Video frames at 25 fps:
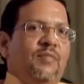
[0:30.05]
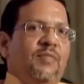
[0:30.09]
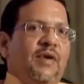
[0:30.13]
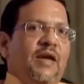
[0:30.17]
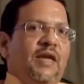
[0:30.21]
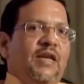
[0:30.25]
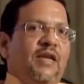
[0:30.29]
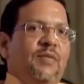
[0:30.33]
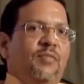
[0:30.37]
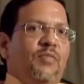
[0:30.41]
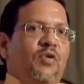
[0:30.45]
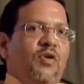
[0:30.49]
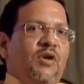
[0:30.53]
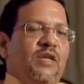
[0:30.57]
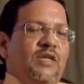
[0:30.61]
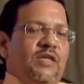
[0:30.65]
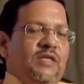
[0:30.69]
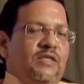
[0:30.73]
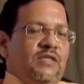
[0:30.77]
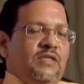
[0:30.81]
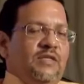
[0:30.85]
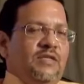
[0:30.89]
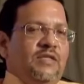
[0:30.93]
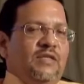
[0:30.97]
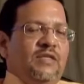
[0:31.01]
minor
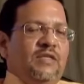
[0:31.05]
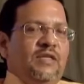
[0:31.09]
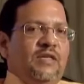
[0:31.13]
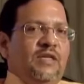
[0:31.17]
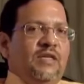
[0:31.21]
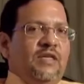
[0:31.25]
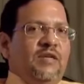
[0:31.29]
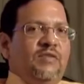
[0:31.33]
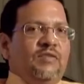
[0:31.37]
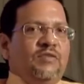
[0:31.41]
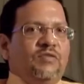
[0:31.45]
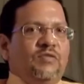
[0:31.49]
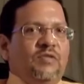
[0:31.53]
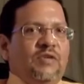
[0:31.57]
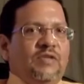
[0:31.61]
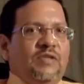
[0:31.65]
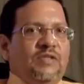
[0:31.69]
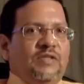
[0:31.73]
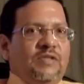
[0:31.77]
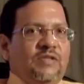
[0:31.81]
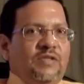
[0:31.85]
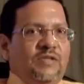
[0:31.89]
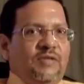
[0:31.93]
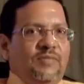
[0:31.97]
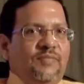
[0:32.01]
bodies in our solar
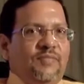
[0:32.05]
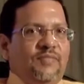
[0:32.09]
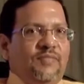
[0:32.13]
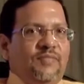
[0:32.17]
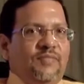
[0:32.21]
system.